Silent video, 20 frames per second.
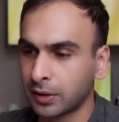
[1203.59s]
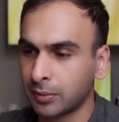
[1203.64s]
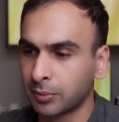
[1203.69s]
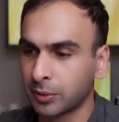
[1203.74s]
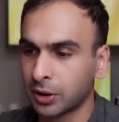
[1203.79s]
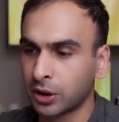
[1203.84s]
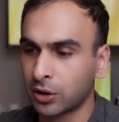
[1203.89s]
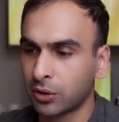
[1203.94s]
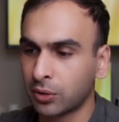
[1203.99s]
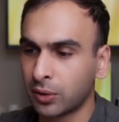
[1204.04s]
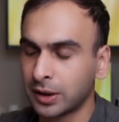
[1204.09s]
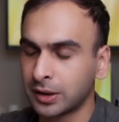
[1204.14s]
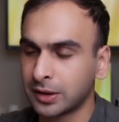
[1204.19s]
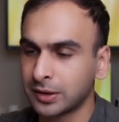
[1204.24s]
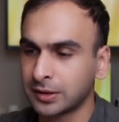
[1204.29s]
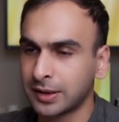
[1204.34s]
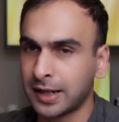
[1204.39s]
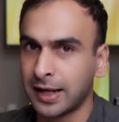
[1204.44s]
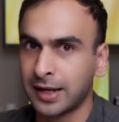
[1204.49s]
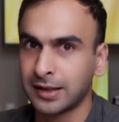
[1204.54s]
We're going to create
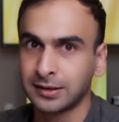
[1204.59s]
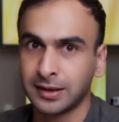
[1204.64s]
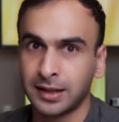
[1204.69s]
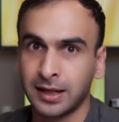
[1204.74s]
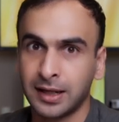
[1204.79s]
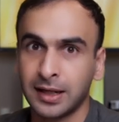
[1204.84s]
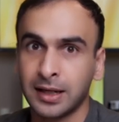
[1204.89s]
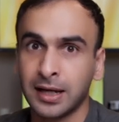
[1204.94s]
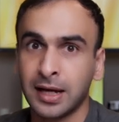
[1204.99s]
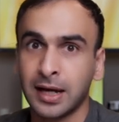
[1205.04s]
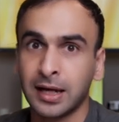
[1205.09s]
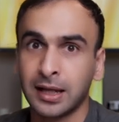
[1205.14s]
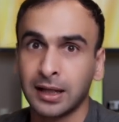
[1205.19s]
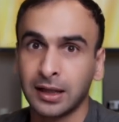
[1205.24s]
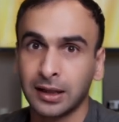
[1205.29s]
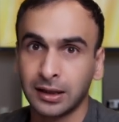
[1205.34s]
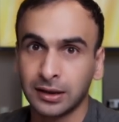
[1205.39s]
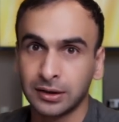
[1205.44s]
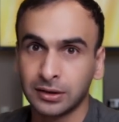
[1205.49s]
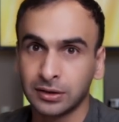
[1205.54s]
this as a
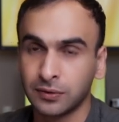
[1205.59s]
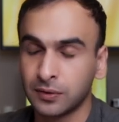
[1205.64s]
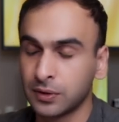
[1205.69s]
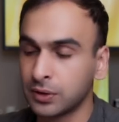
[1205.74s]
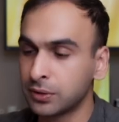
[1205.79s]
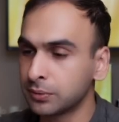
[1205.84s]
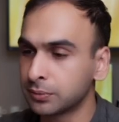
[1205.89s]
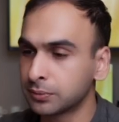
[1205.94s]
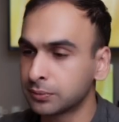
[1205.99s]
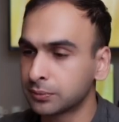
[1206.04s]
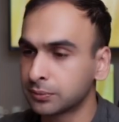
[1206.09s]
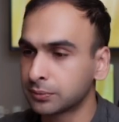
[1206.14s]
list view.